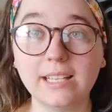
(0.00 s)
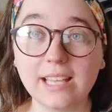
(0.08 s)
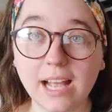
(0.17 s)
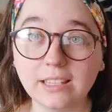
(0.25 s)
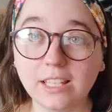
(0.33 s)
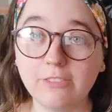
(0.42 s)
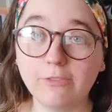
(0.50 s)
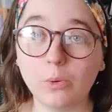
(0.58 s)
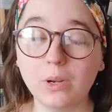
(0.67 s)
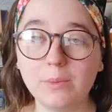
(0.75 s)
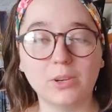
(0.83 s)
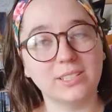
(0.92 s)
Exactly
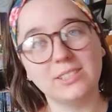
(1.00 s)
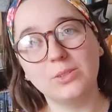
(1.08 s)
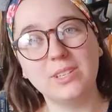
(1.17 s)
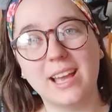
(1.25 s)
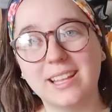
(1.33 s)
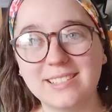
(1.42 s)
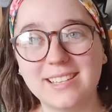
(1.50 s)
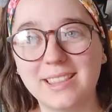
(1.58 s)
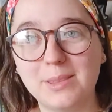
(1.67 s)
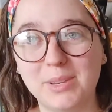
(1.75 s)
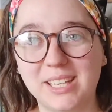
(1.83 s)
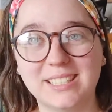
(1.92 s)
forty books. So yeah, it's
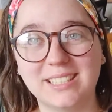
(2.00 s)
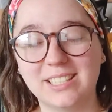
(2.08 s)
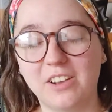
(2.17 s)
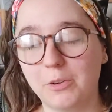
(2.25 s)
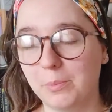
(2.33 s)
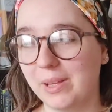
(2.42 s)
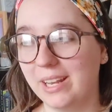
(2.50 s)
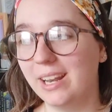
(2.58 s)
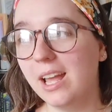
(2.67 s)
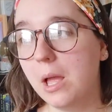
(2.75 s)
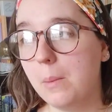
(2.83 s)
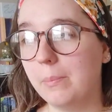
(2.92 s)
not the biggest it's ever
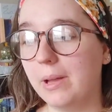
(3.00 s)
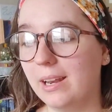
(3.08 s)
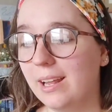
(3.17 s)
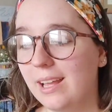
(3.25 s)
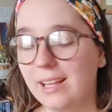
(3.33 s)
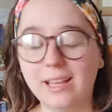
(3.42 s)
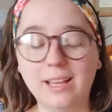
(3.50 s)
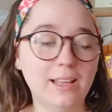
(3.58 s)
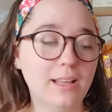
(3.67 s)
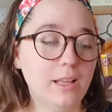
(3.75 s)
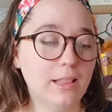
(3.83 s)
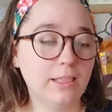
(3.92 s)
been, but
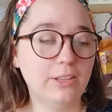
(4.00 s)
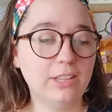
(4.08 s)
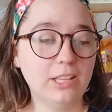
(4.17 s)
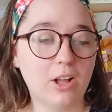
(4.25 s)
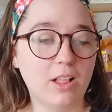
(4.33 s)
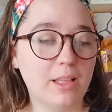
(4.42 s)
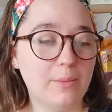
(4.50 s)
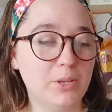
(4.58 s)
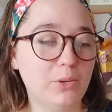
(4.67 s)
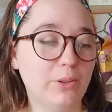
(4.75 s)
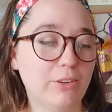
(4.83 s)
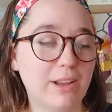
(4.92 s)
literally all I've
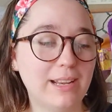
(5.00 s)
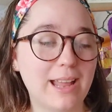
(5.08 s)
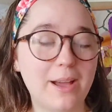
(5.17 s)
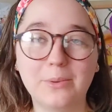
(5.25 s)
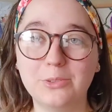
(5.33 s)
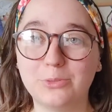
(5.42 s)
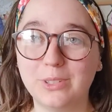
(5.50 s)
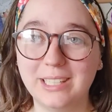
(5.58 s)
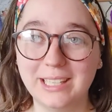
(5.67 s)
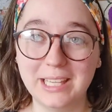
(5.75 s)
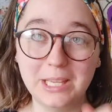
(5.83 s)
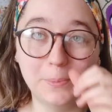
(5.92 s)
been doing right now is
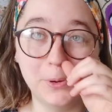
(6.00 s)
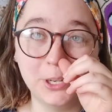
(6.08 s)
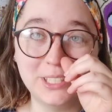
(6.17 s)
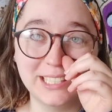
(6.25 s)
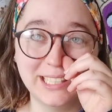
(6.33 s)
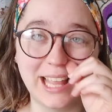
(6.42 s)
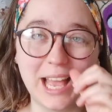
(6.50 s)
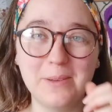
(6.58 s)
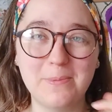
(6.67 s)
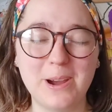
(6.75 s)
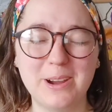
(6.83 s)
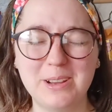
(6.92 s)
reading ebooks and
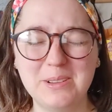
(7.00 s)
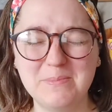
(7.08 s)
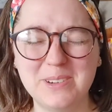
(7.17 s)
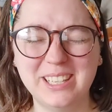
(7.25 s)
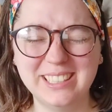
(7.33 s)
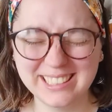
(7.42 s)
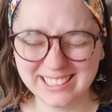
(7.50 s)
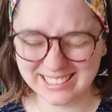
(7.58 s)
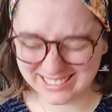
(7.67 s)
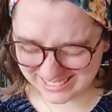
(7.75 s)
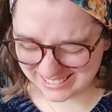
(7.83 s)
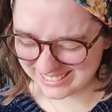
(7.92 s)
library
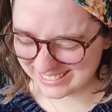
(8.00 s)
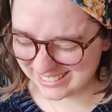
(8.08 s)
books.